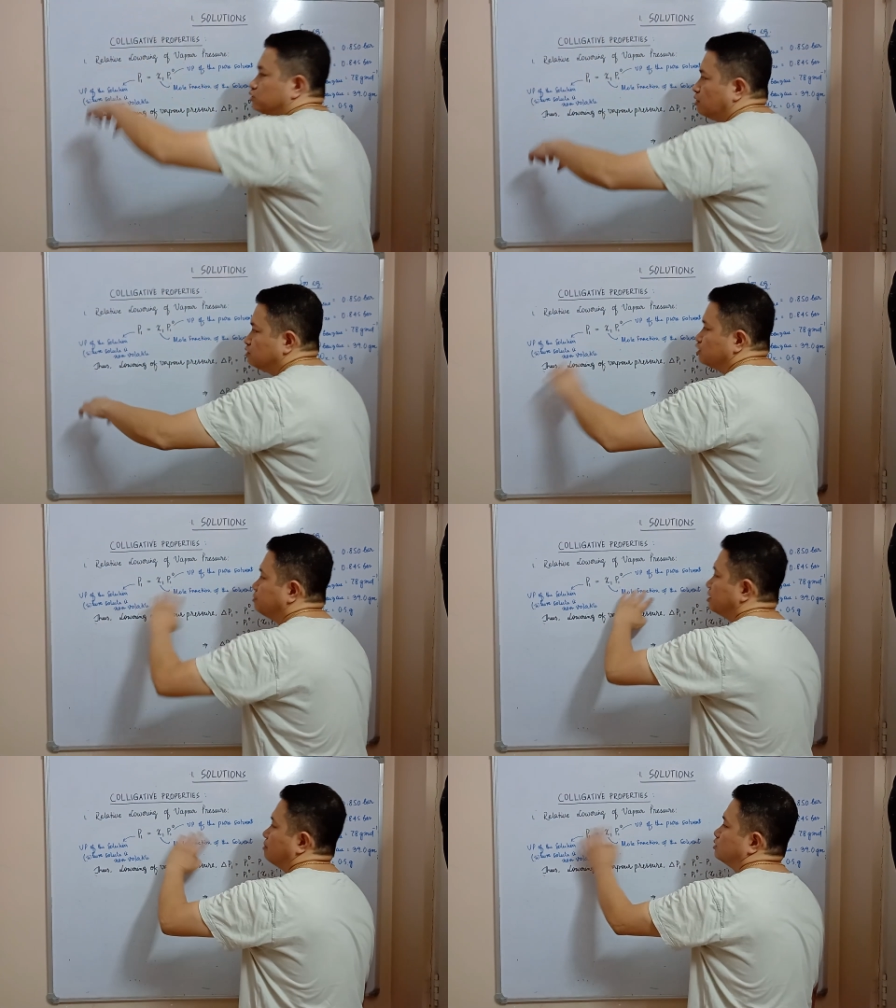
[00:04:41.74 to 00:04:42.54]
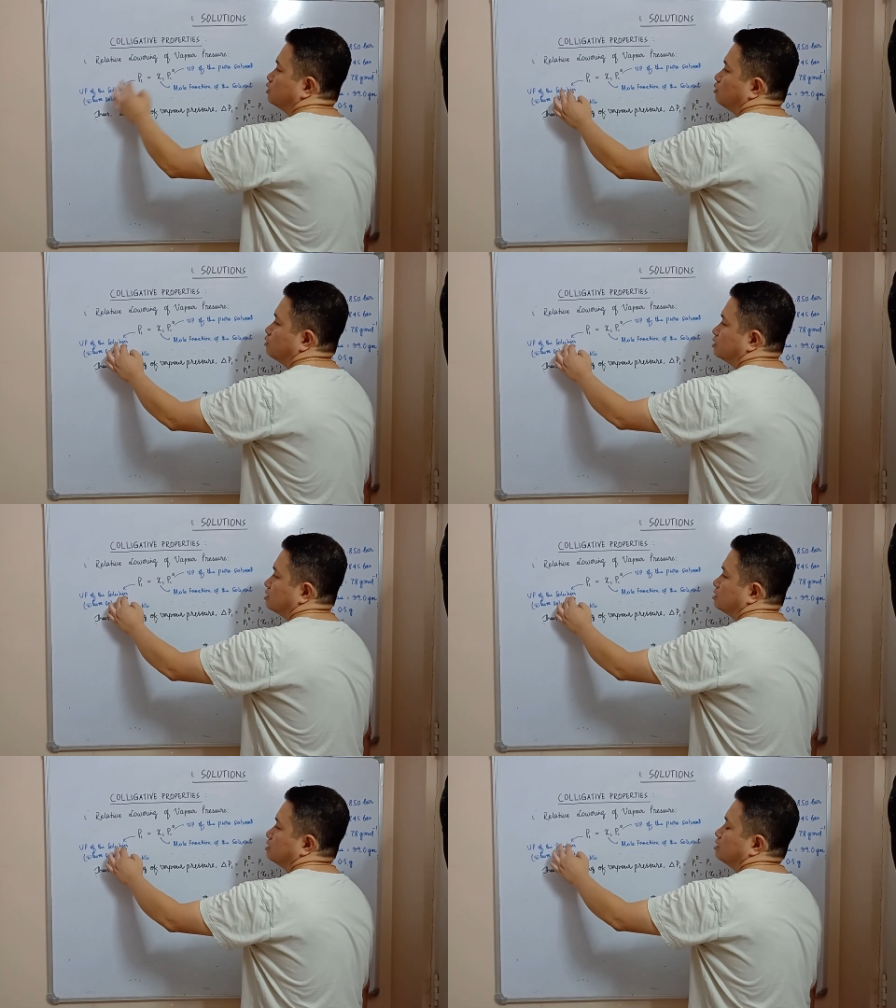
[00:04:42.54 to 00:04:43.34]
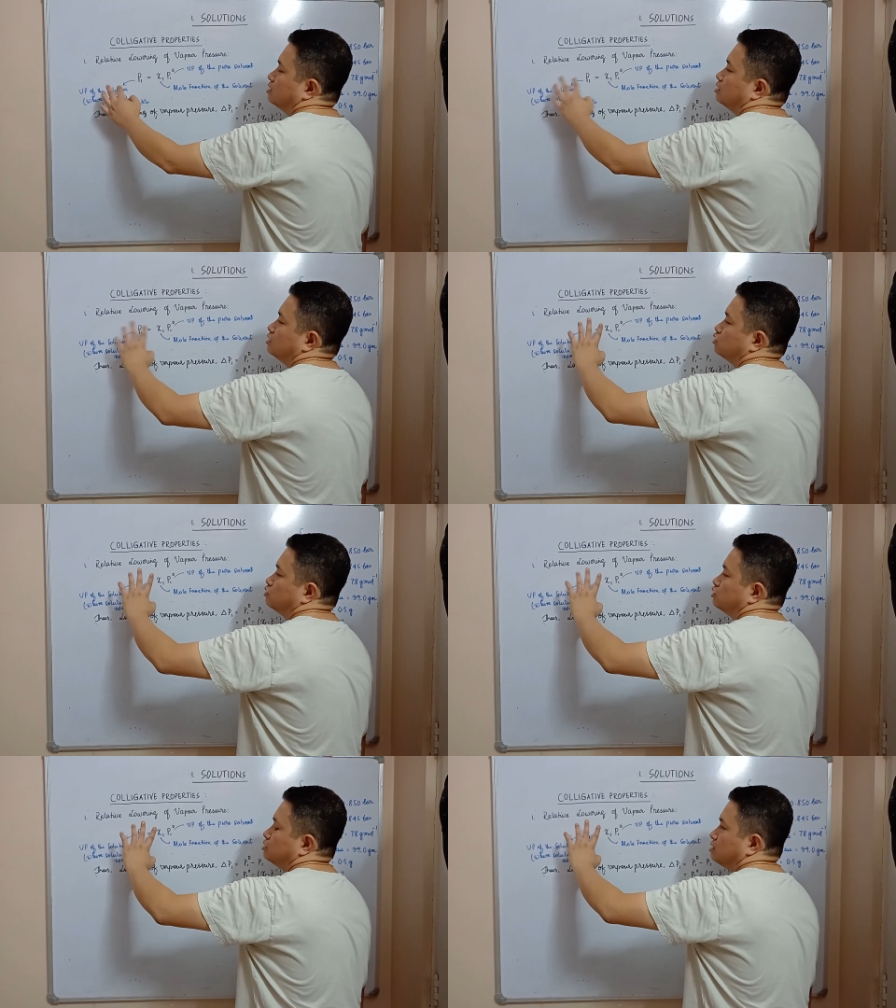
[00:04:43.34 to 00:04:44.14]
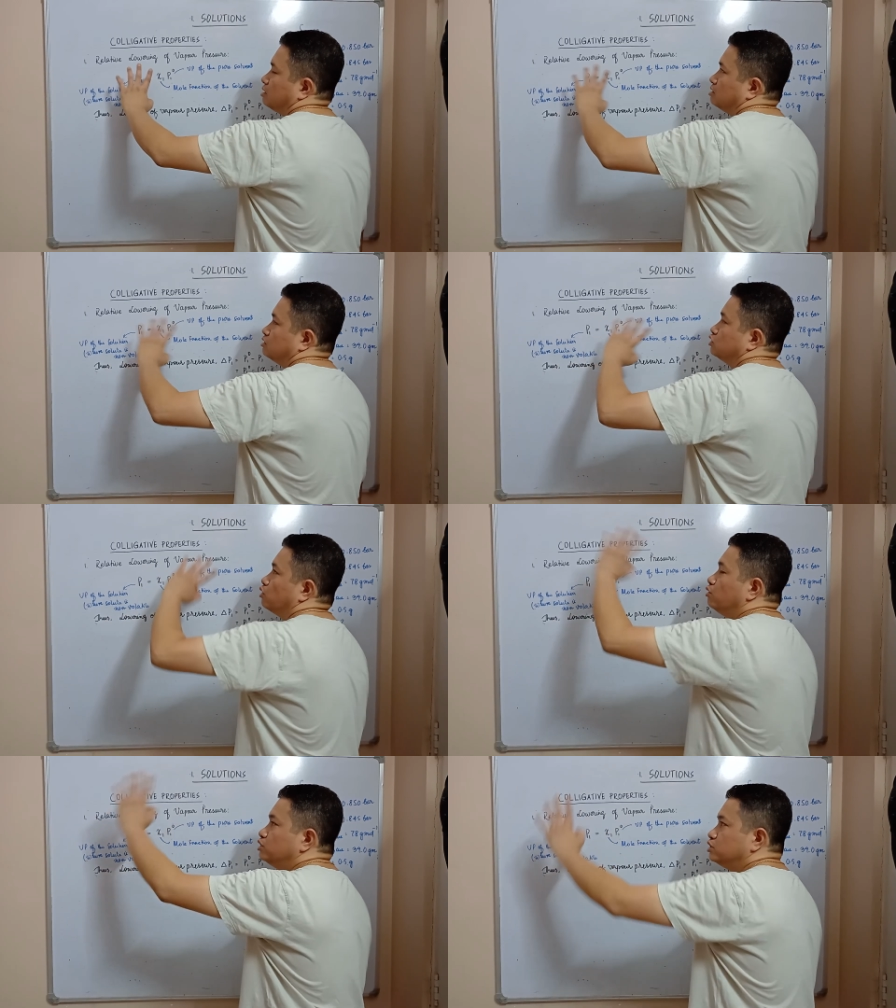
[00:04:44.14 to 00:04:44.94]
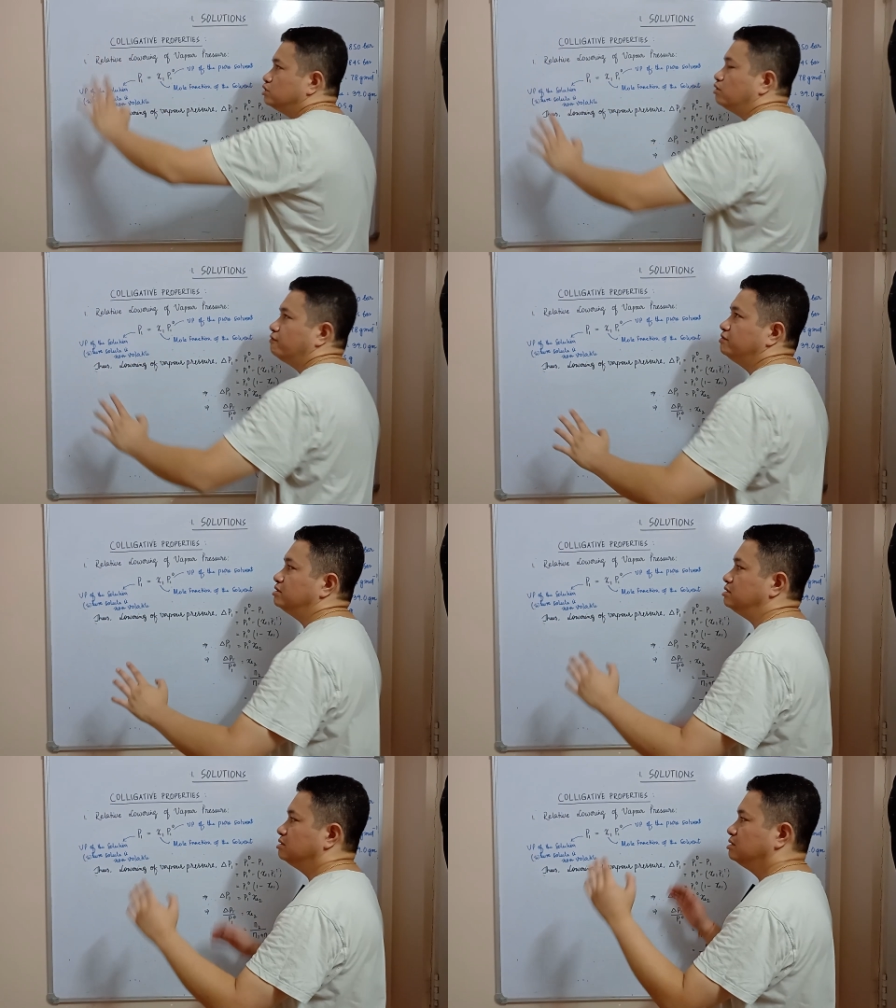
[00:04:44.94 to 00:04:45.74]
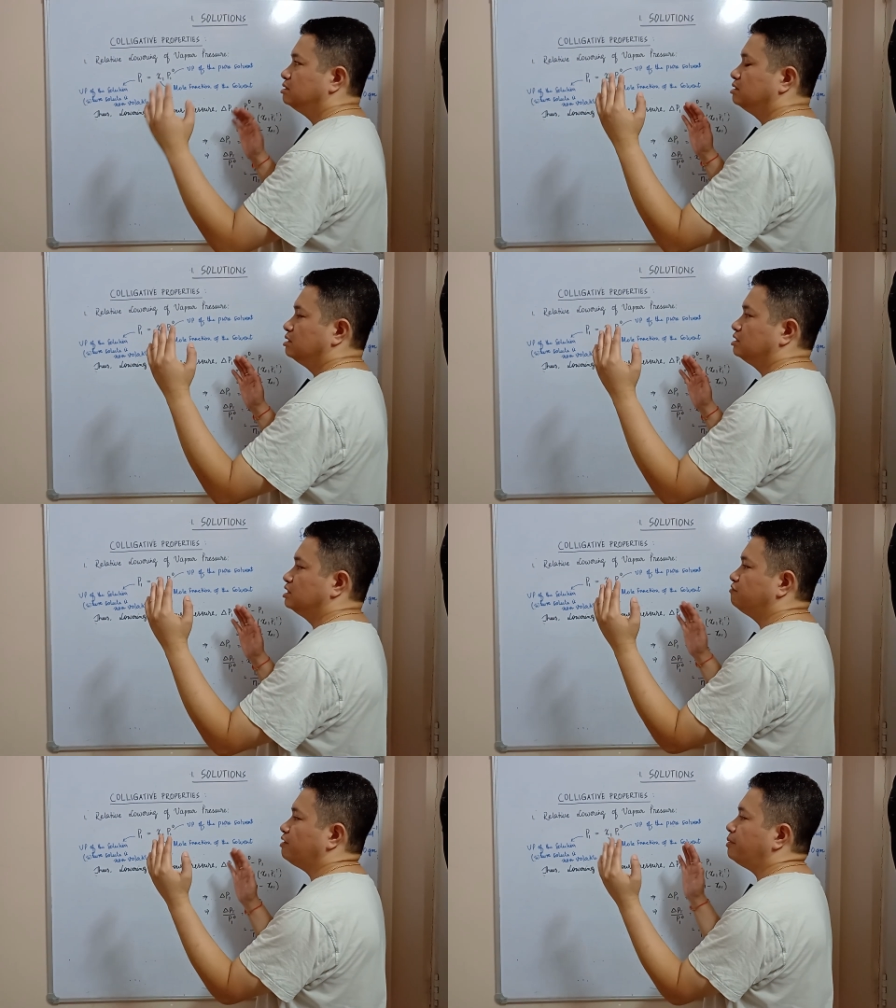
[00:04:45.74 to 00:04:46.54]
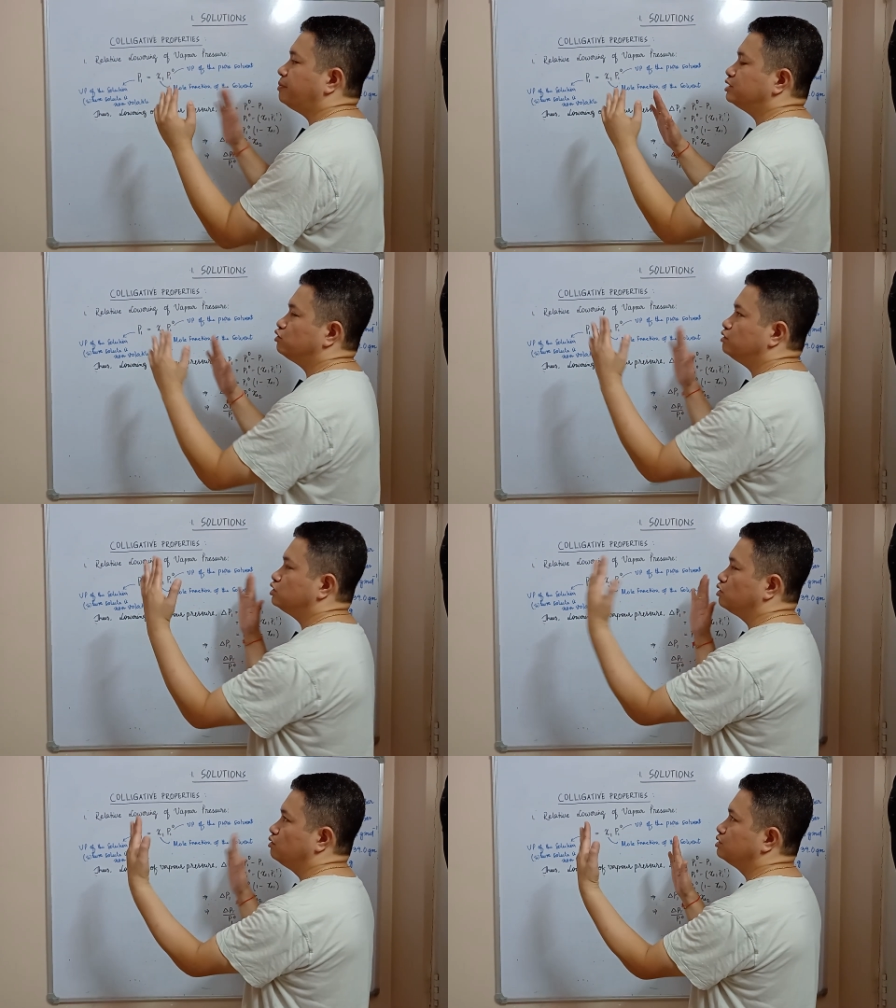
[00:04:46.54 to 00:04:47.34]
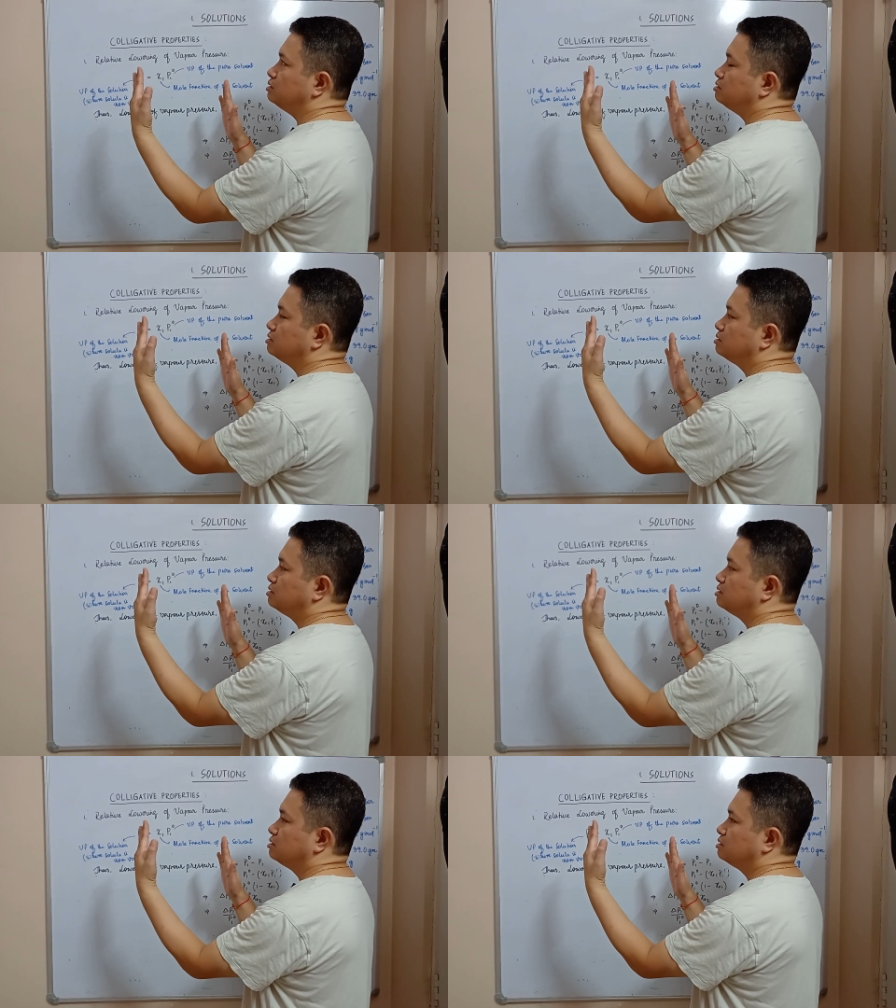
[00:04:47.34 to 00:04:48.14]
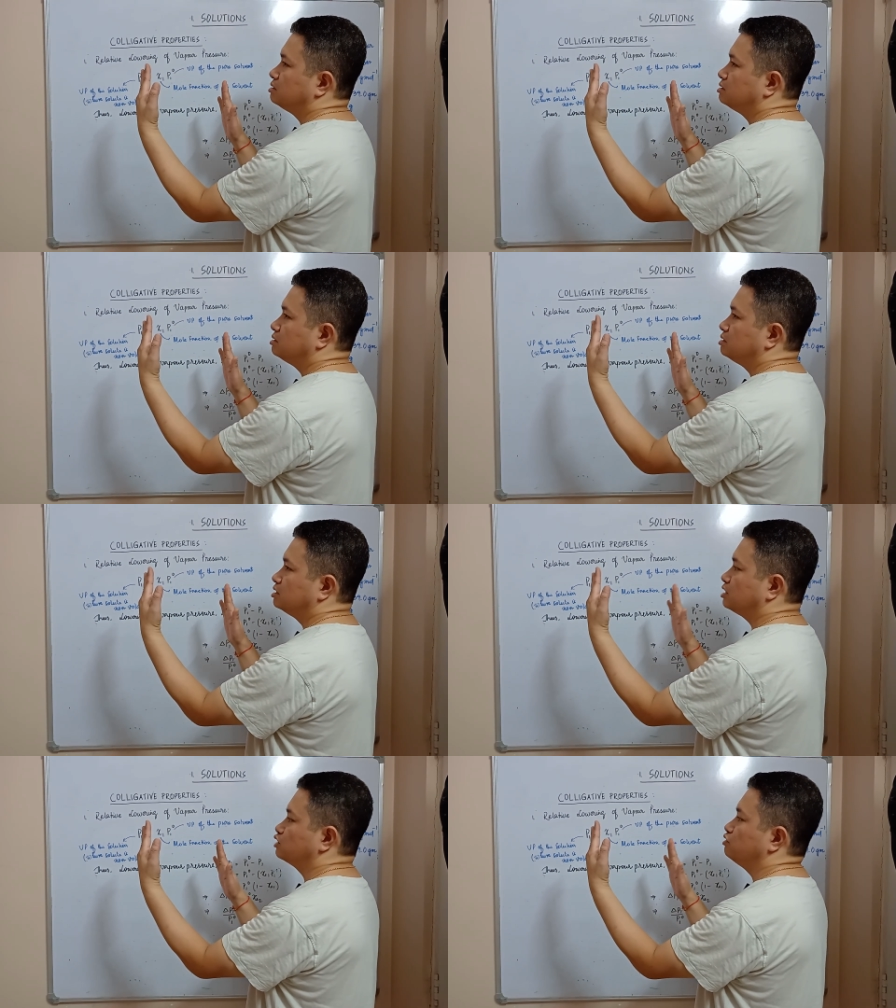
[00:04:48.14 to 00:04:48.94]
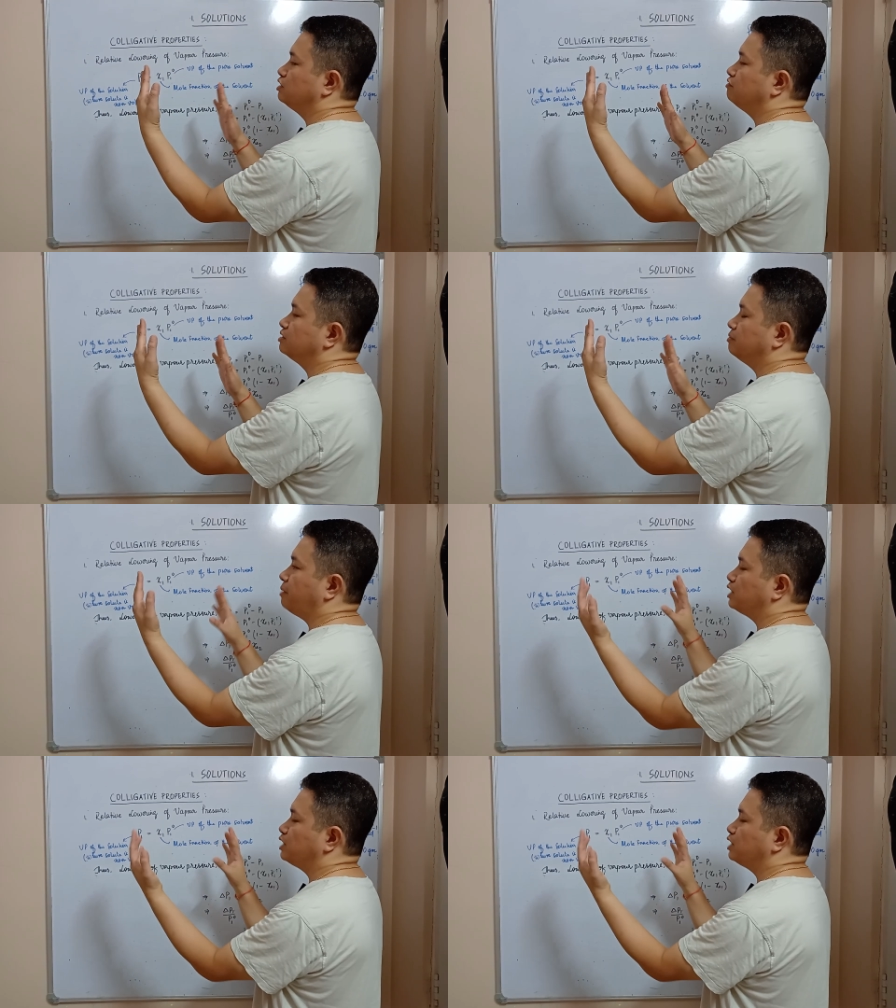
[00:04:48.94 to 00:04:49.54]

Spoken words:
dissolves, so it becomes solution. So solution of the vapor pressure of the solution is actually the